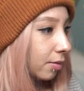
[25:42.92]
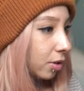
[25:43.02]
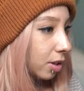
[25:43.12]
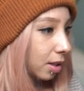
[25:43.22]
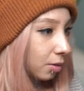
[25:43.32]

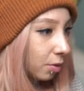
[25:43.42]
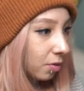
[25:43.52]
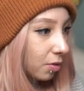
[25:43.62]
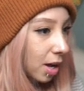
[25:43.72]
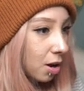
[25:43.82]
everything that we
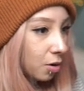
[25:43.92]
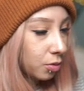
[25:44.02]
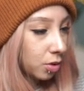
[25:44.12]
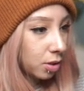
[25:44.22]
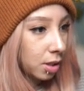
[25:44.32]

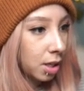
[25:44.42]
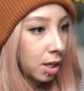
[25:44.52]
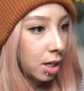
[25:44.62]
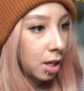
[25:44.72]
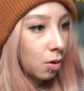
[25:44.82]
found.
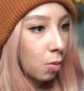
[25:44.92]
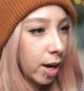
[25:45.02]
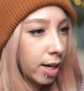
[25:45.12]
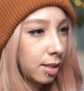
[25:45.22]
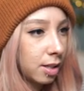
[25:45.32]

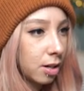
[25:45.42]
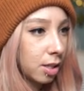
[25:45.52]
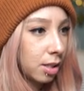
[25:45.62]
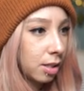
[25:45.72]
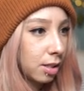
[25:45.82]
Why is there
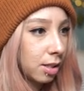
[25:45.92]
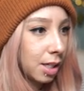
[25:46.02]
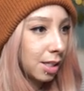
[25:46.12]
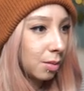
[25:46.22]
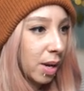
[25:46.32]
a
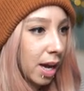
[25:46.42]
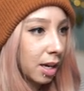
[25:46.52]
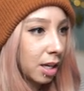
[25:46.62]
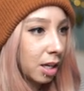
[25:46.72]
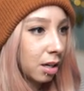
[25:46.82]
six
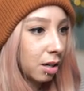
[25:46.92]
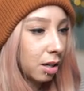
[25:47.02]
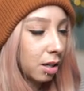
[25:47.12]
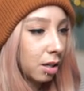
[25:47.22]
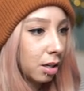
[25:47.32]
pack in
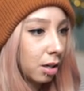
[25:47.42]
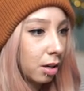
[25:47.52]
here?